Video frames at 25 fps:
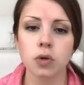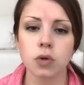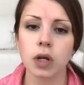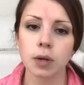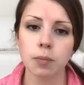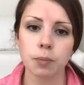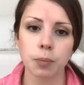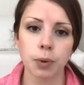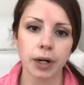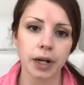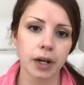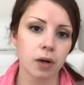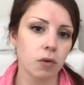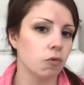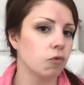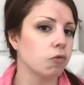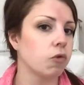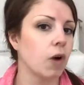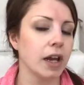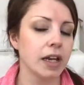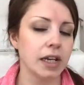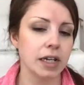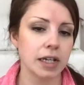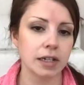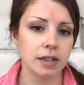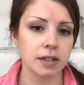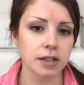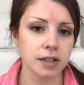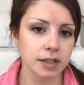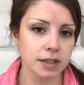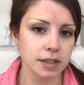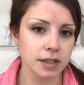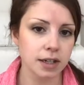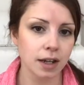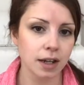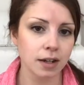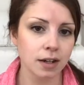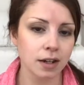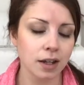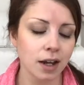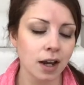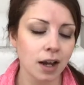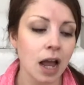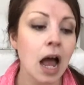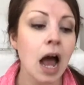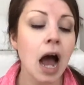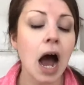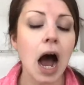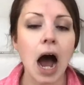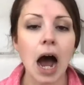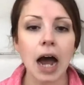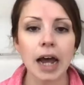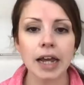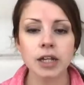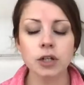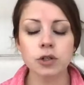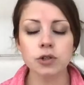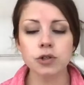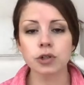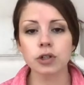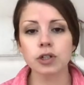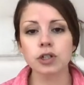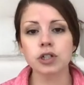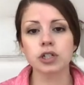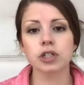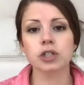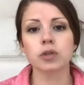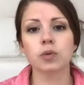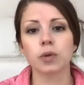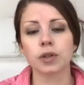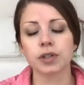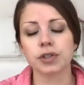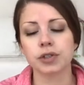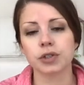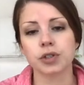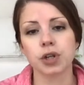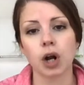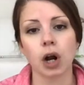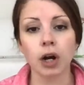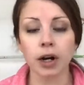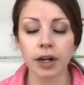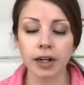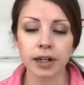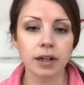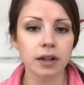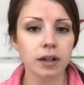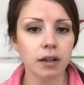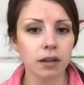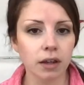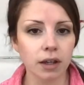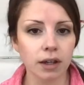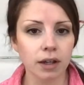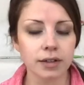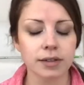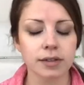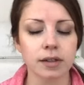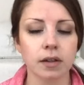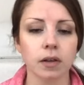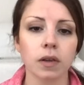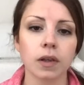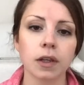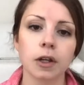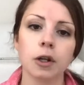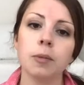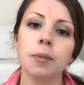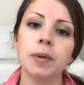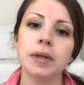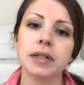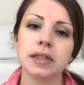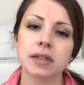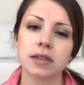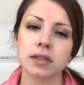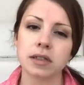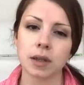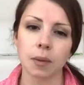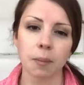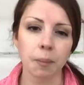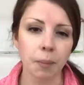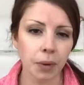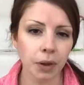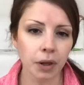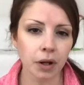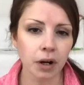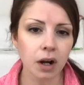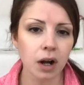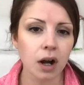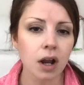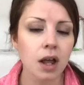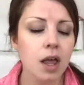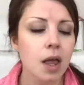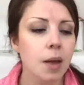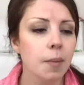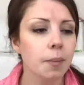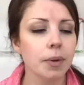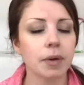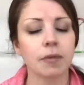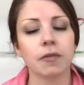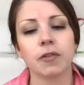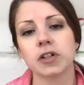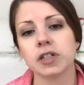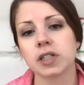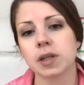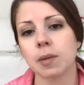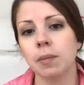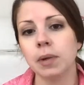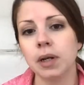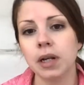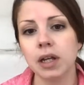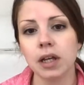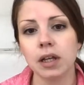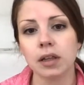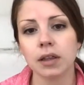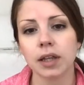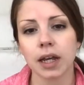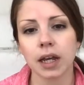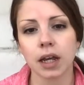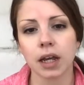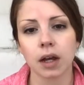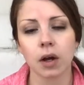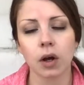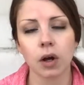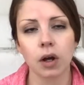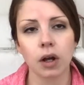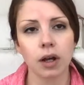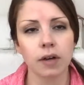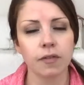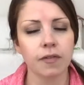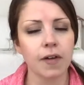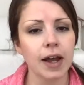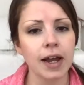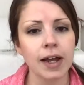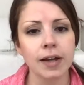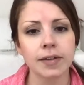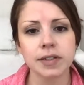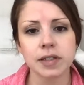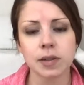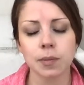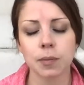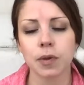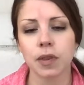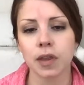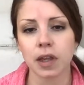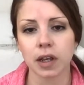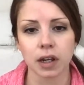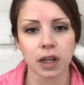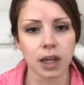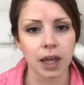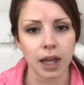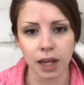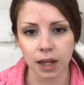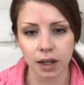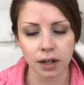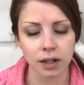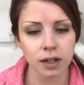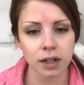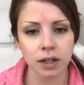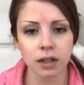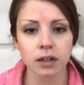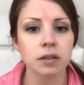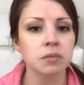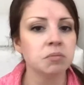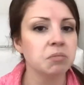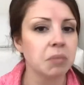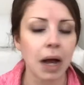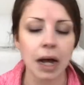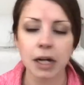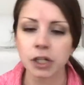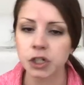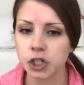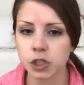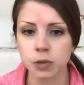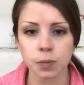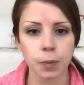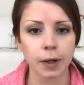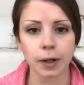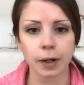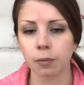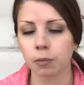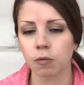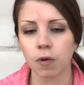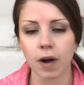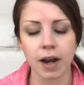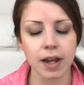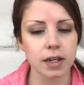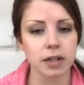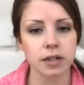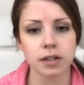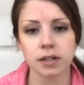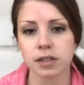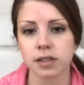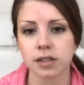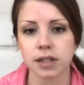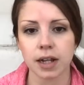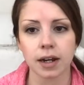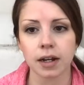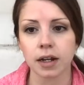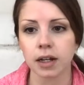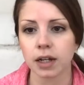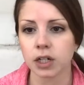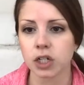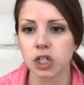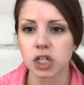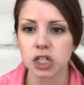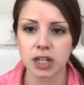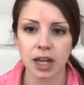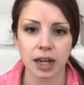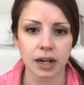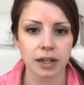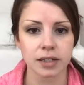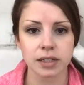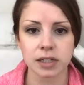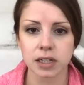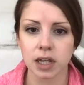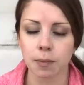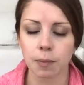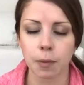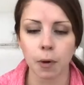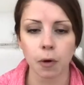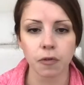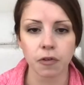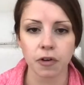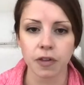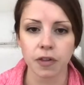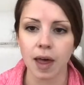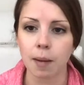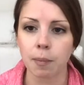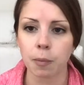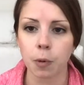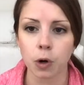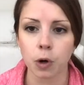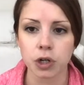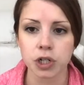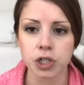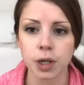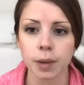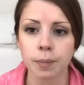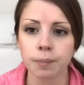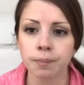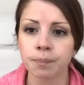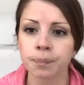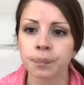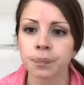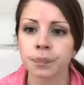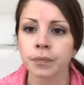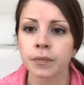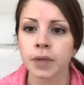You can bring it right into standing. I usually just will start in kneeling because it's a little bit simpler. But for somebody, like if I have someone that can't kneel, I'll just bring them right into standing and just kind of skip over that portion.